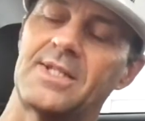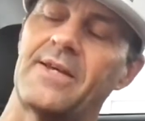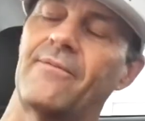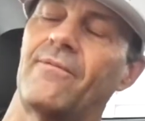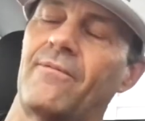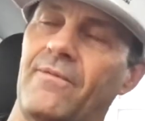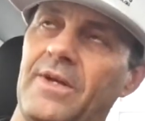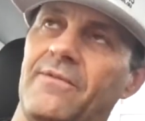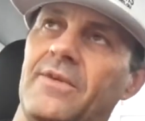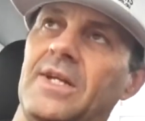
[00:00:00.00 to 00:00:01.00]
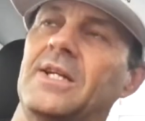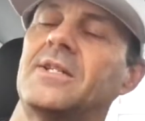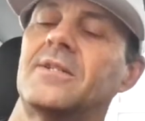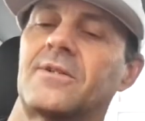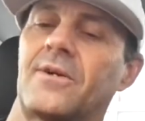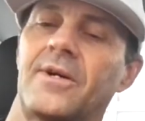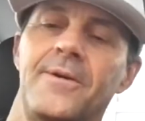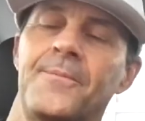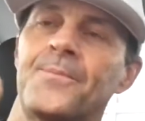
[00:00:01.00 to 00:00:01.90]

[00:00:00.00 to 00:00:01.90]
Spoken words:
750s, sorry,